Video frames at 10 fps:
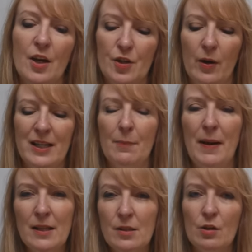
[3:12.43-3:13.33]
So it
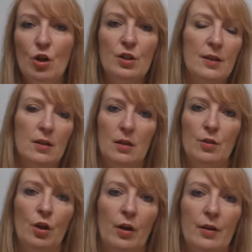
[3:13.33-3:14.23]
depends on
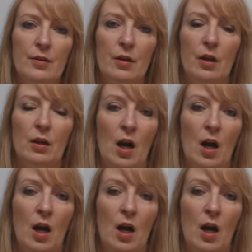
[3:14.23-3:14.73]
your